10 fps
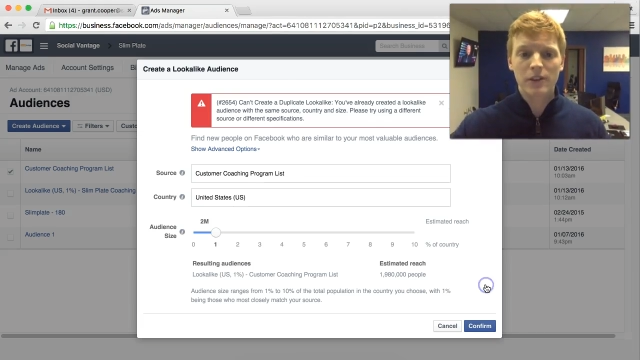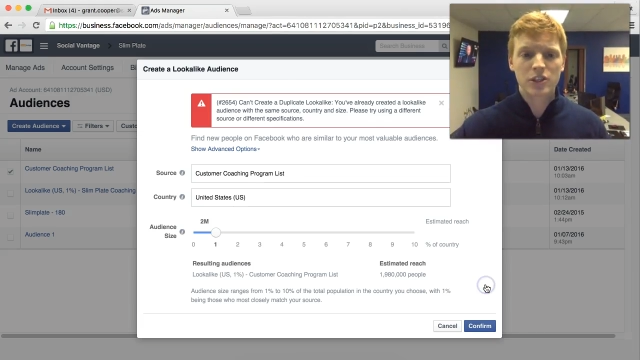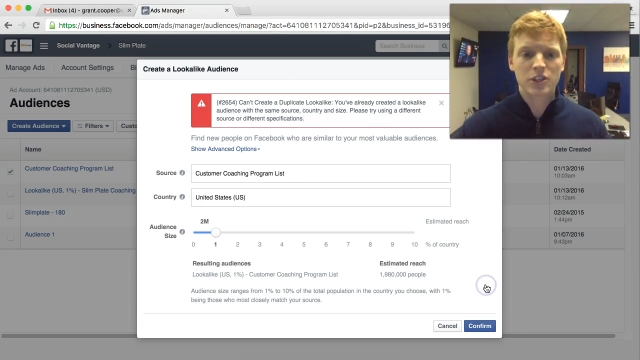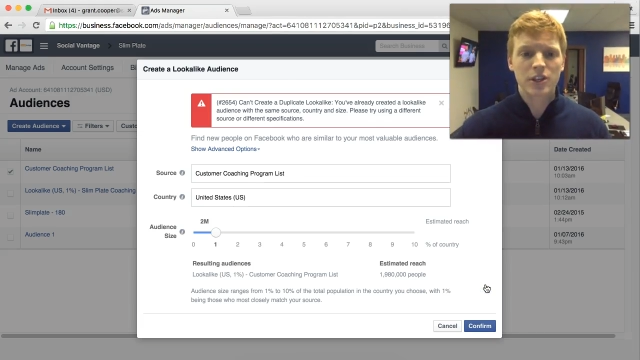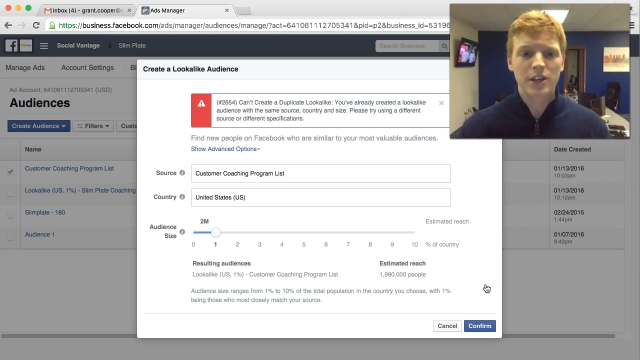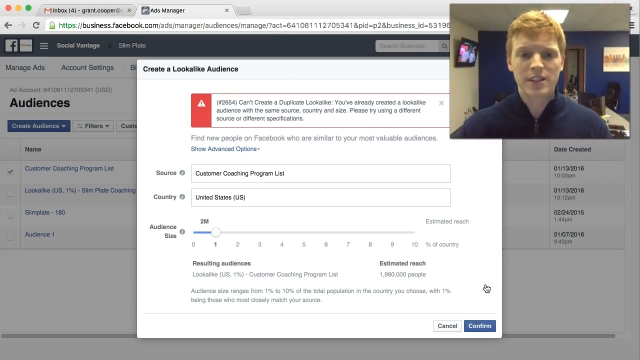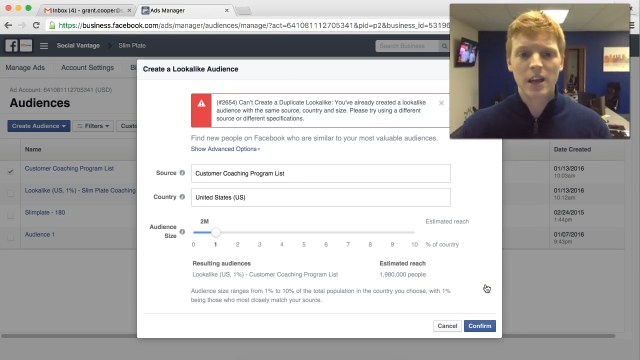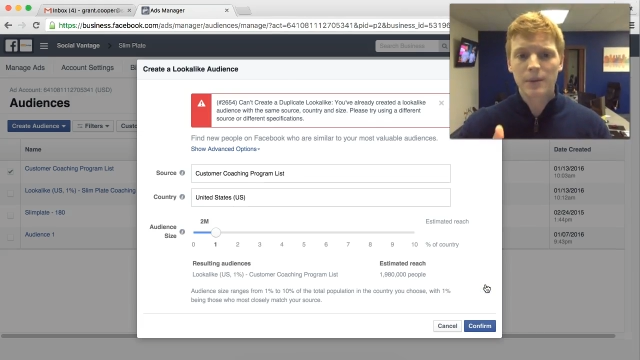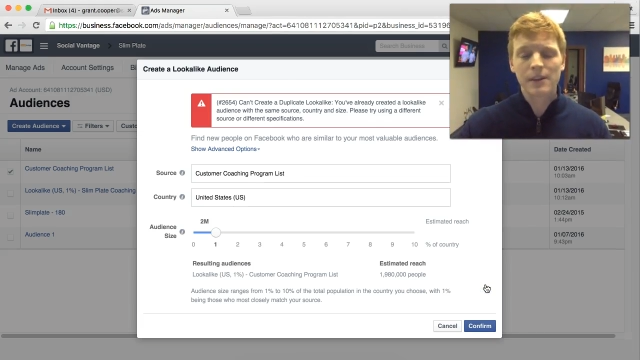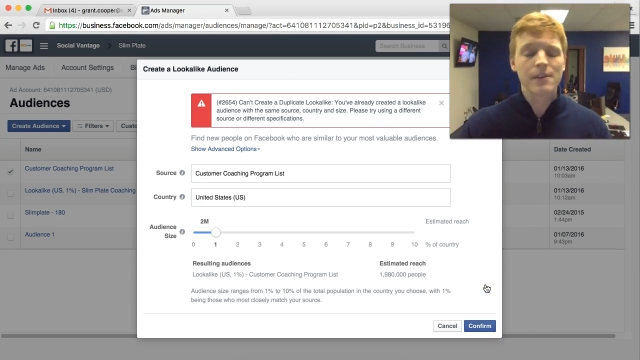Now this is going to
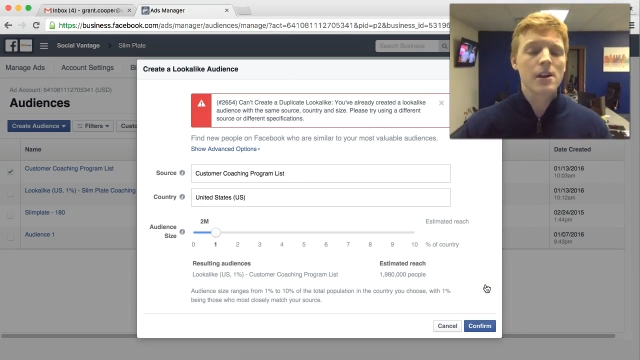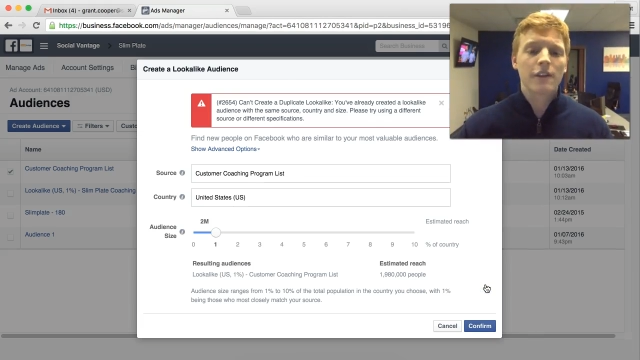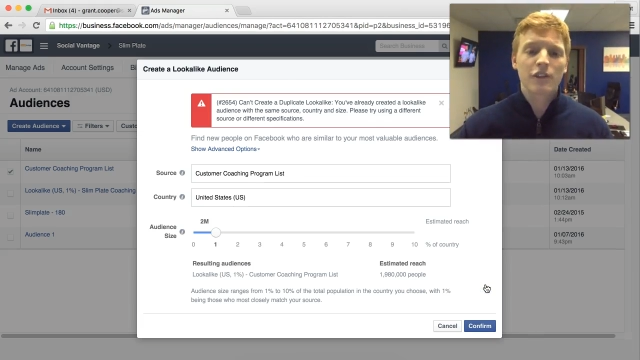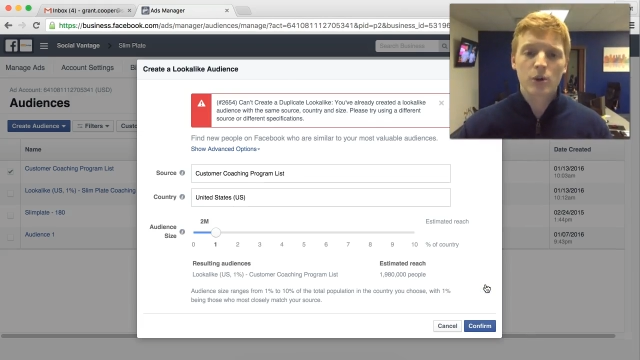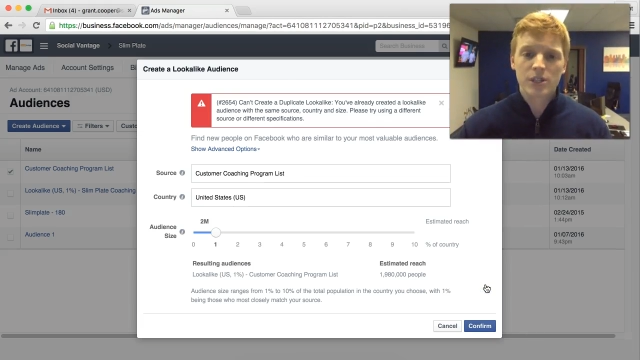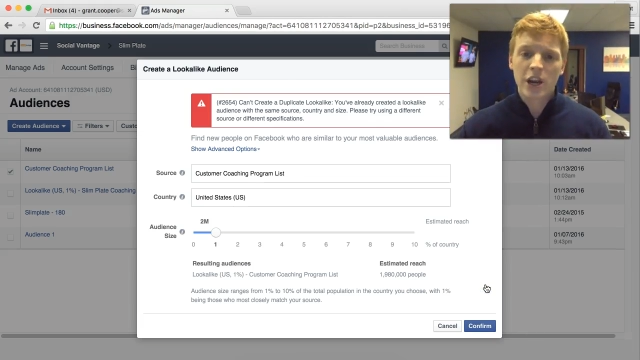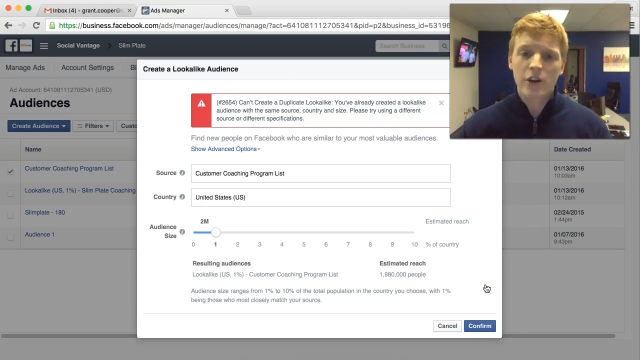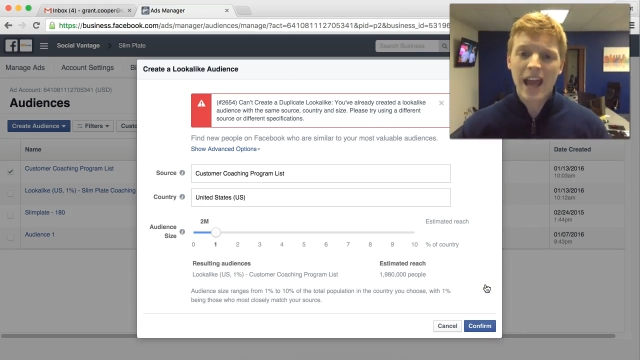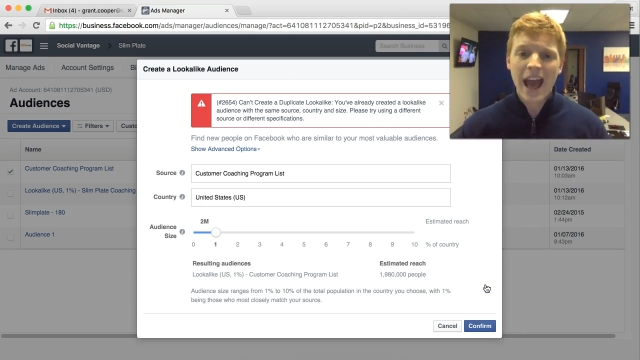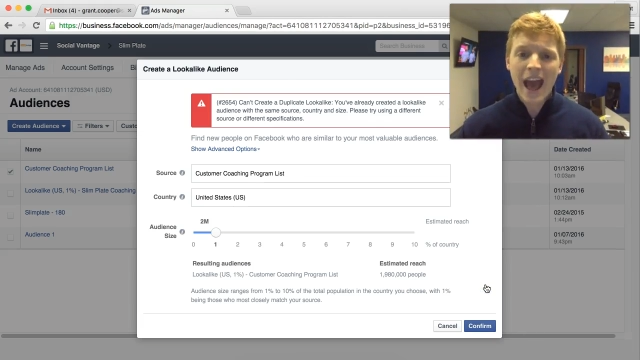tell me, of course, I
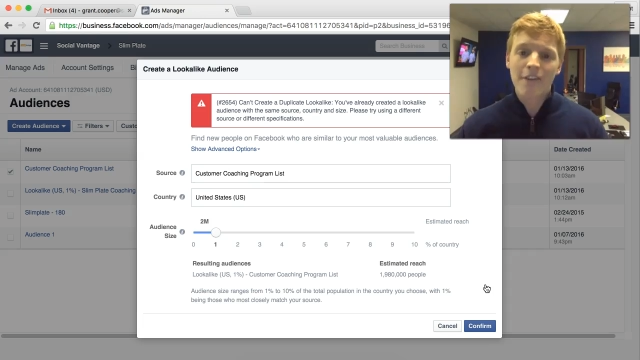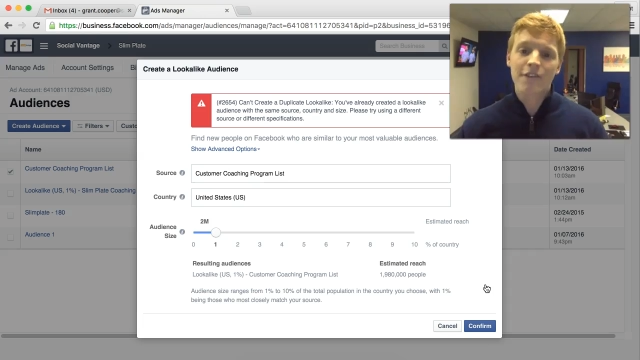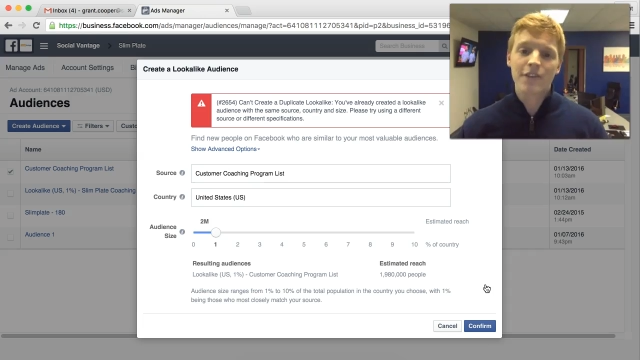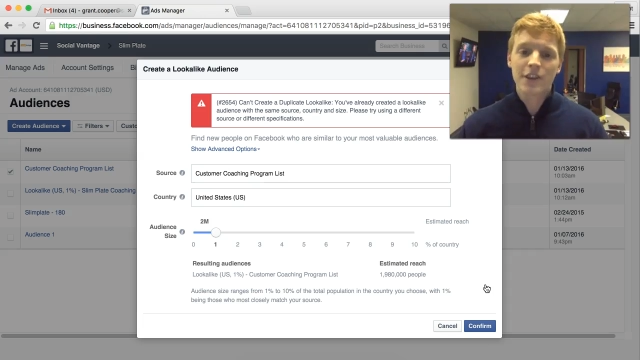already have